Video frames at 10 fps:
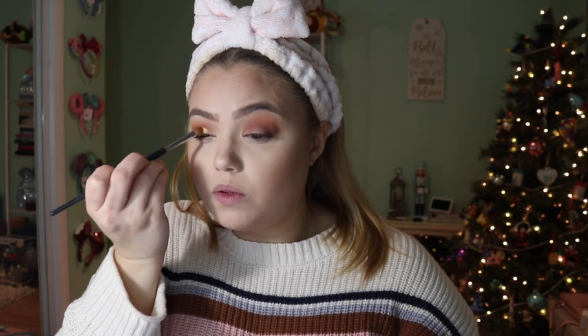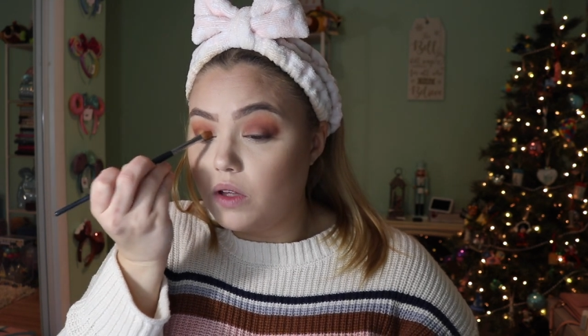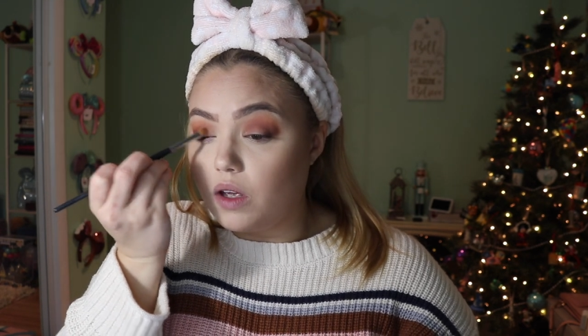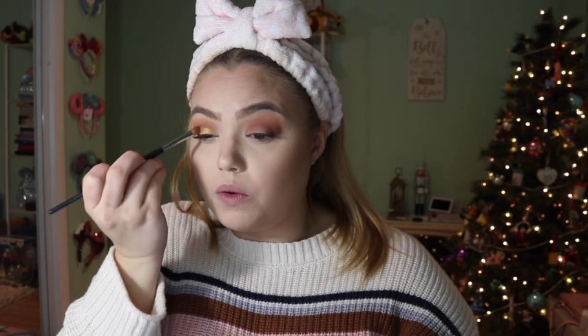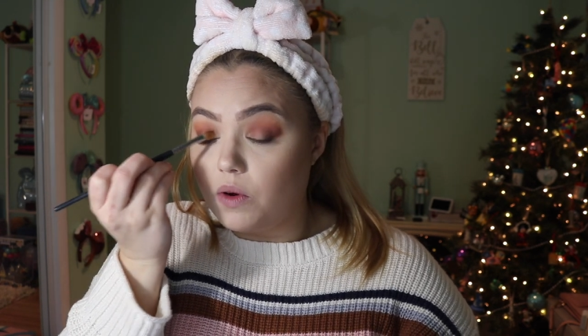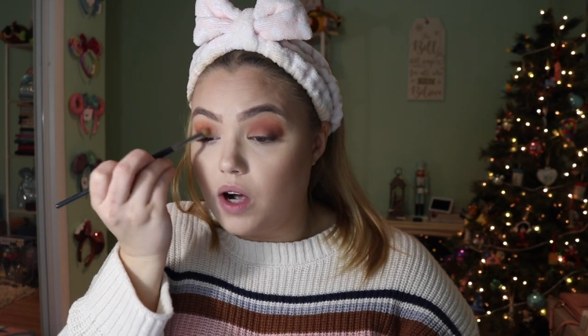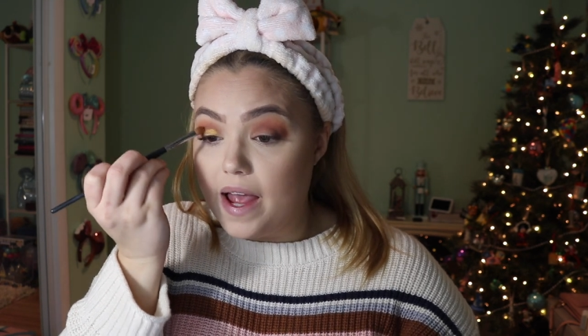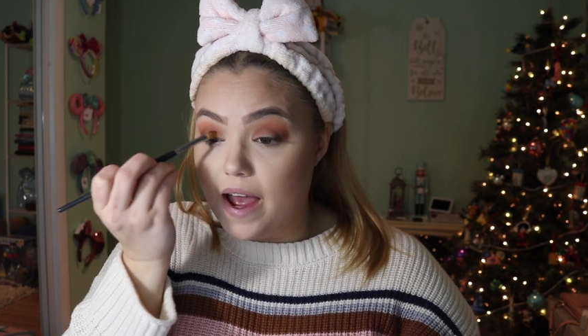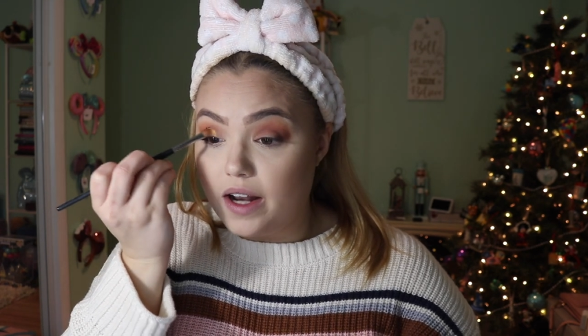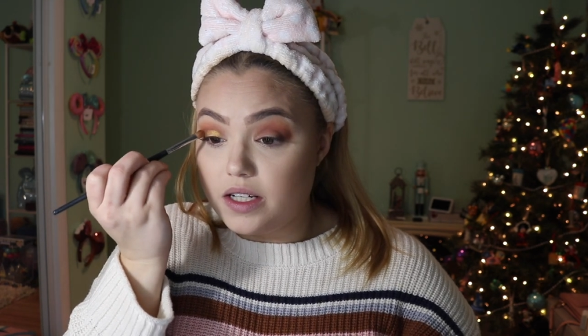like
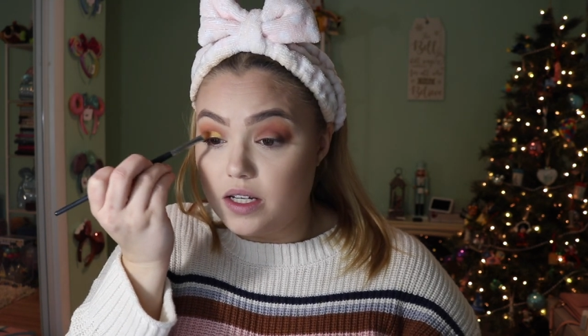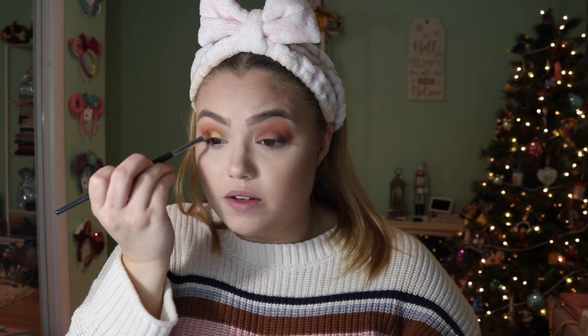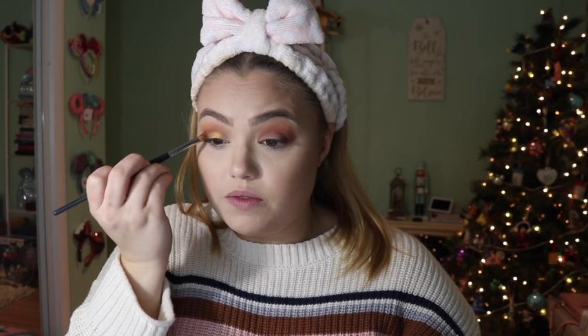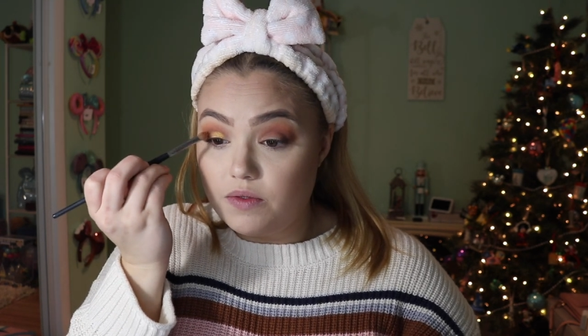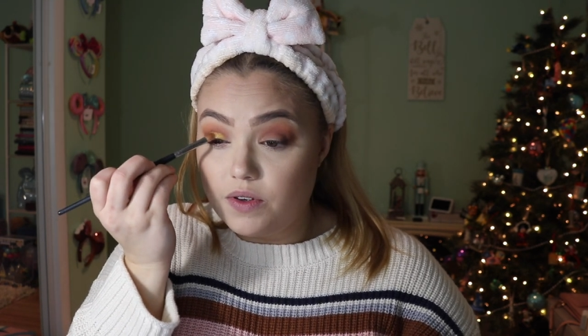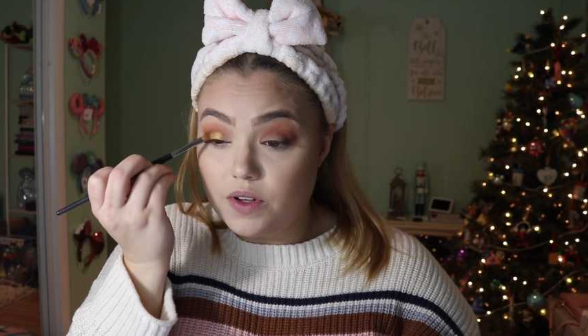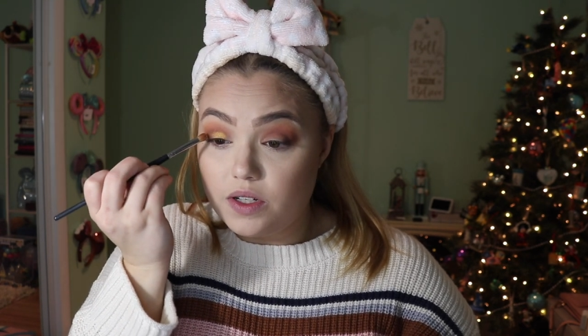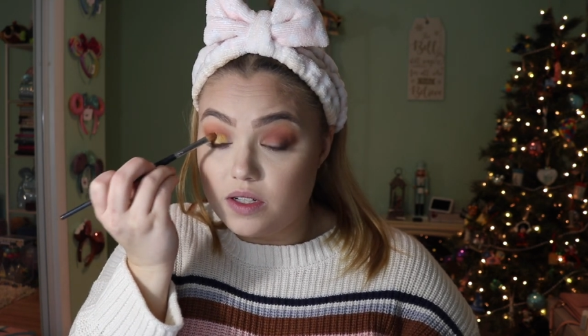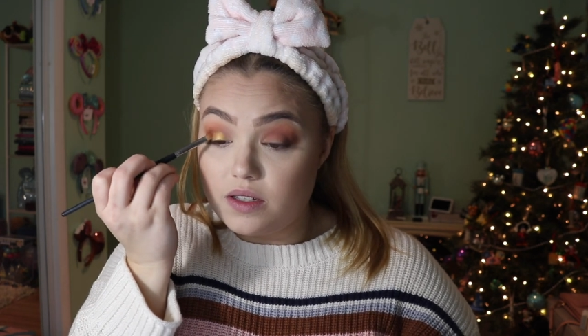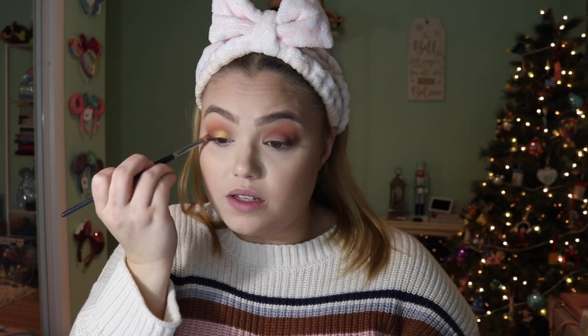additive
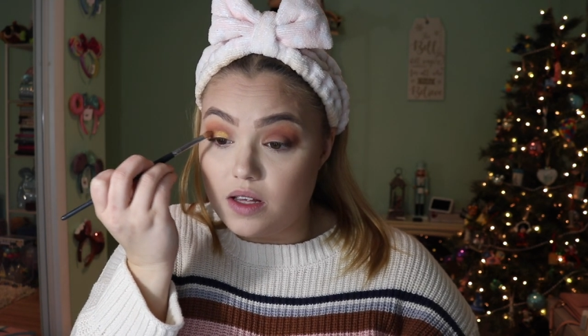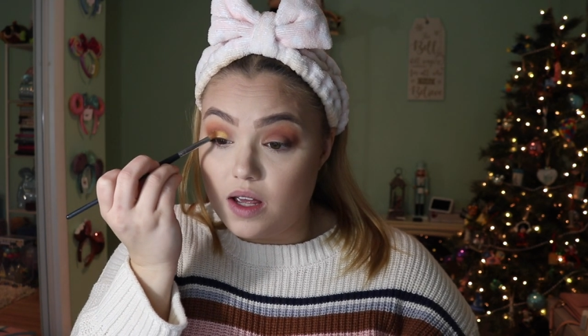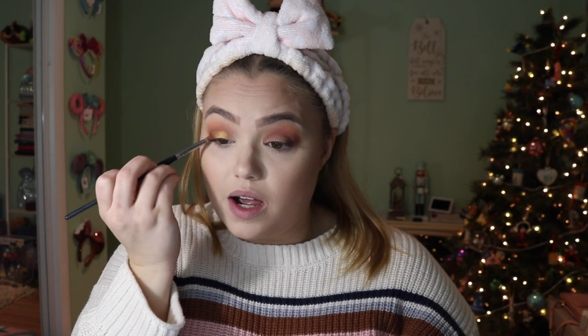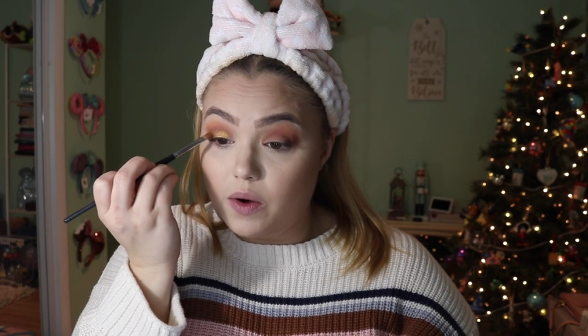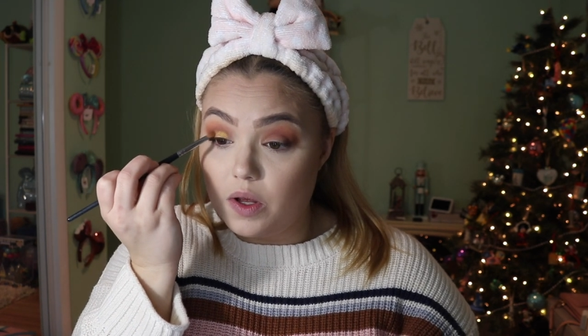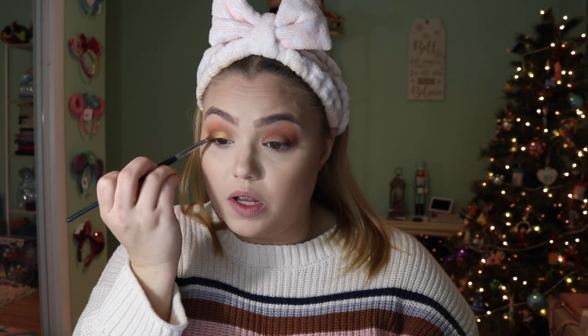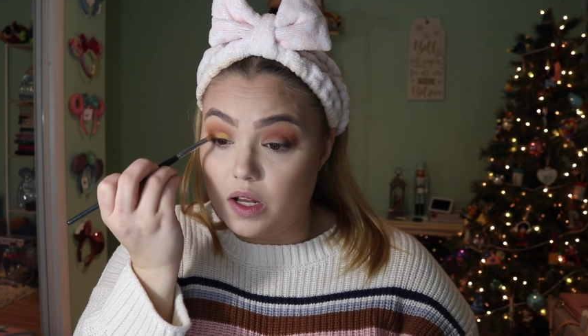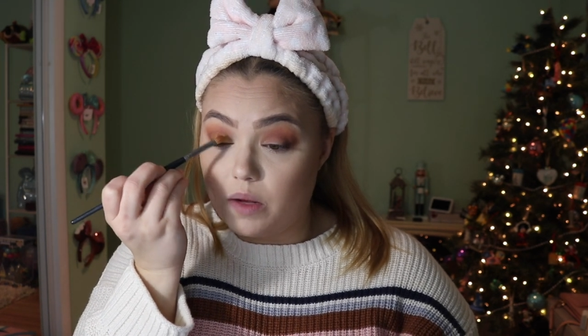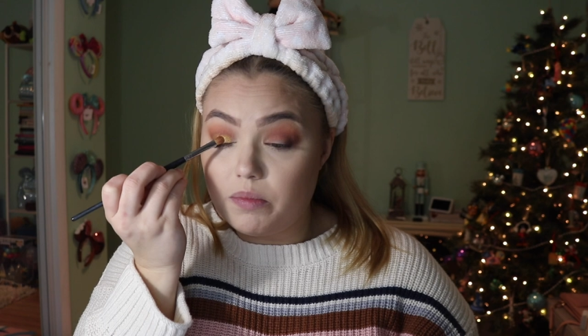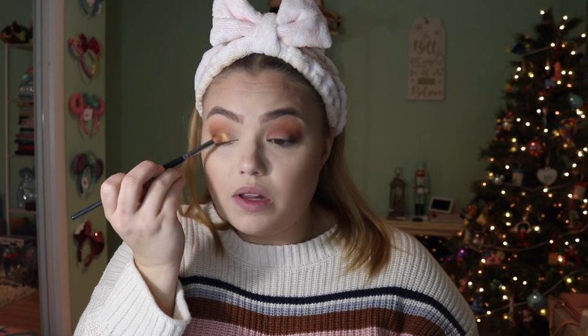to see how
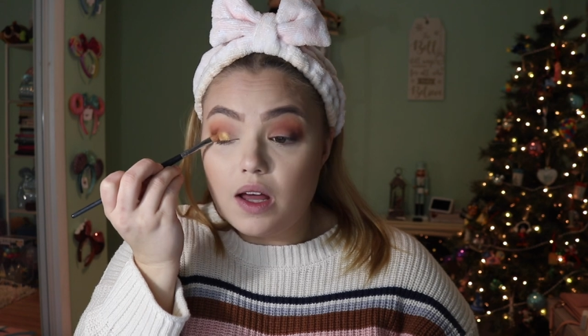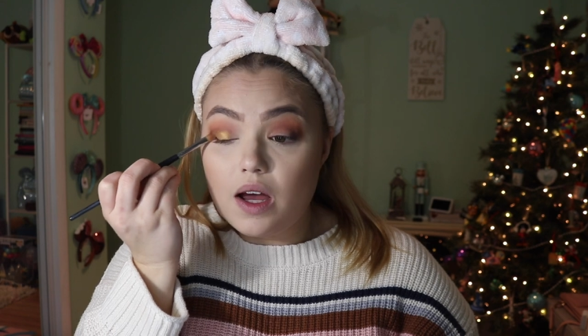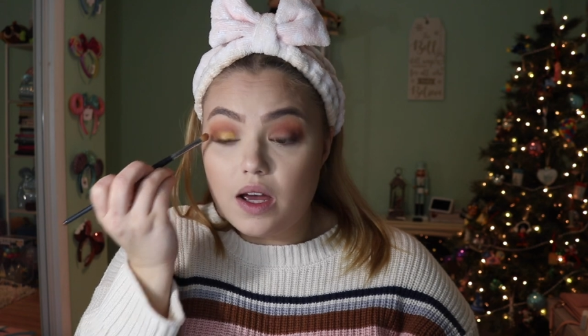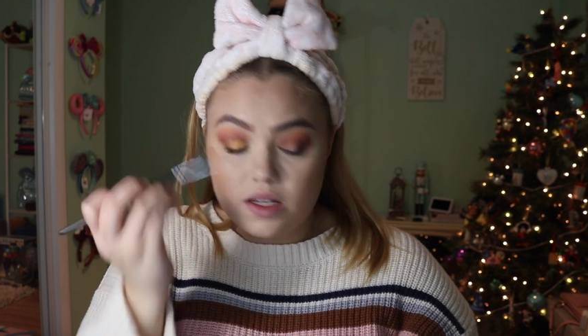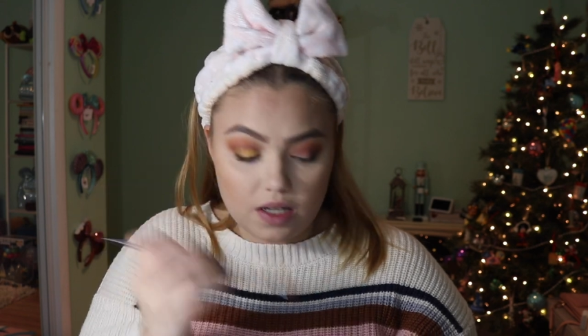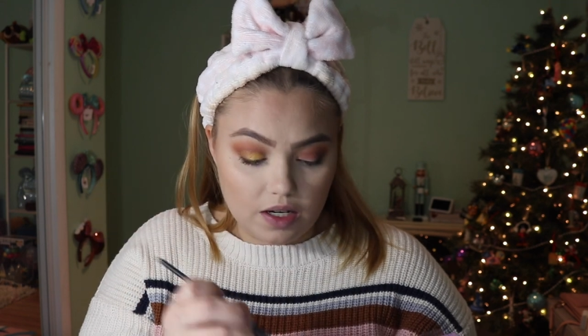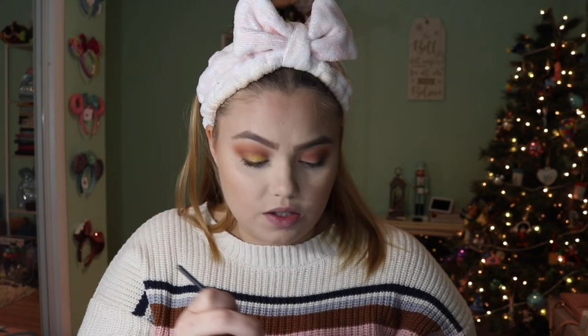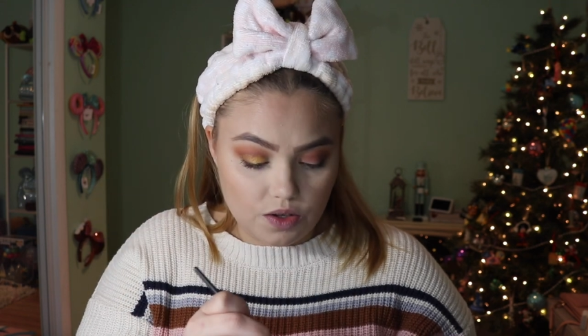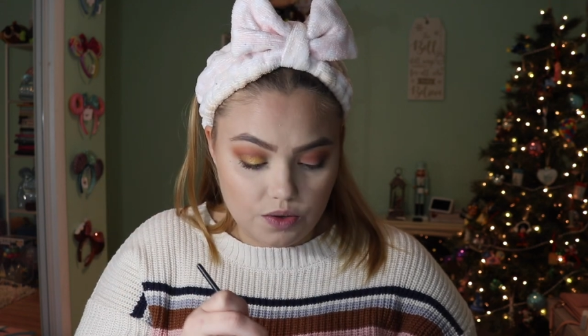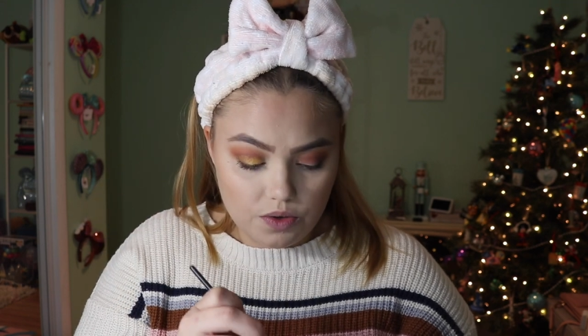it applies on
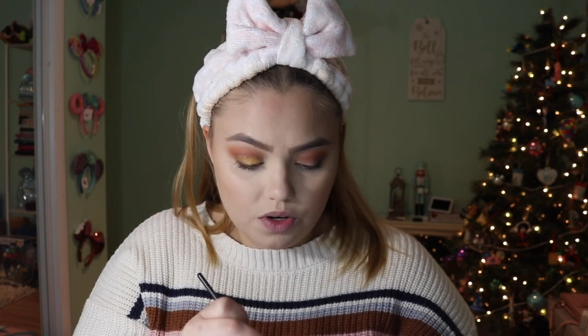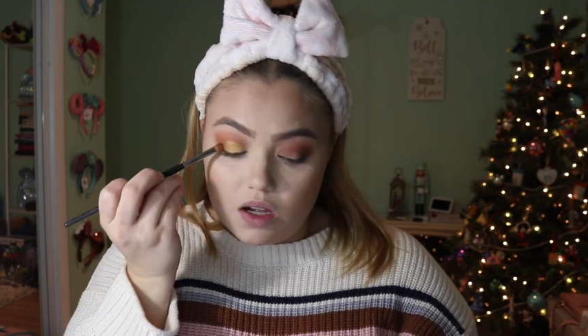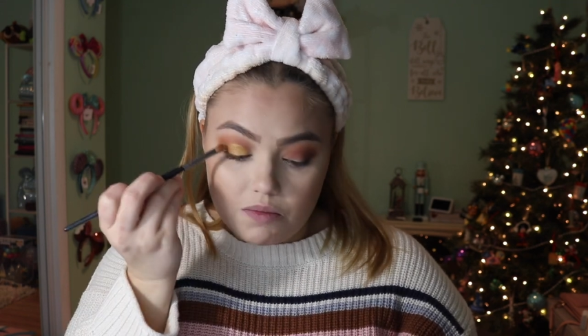its own.